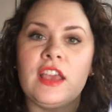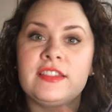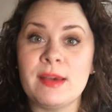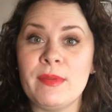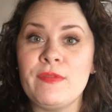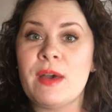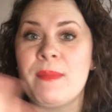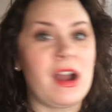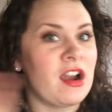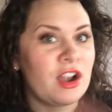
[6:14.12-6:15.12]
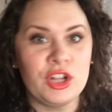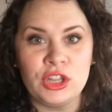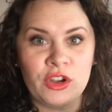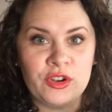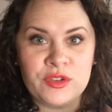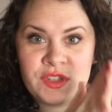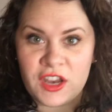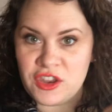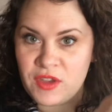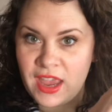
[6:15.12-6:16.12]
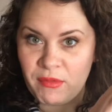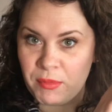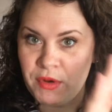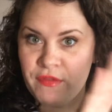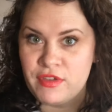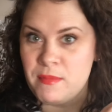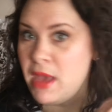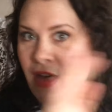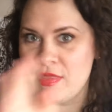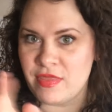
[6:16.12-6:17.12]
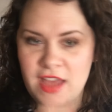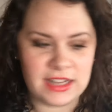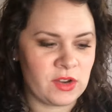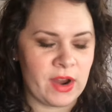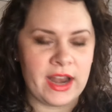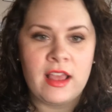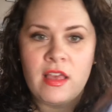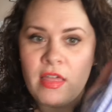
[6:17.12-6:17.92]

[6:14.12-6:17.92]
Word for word: Some of them are enclosed and you can't remove them, and that's great.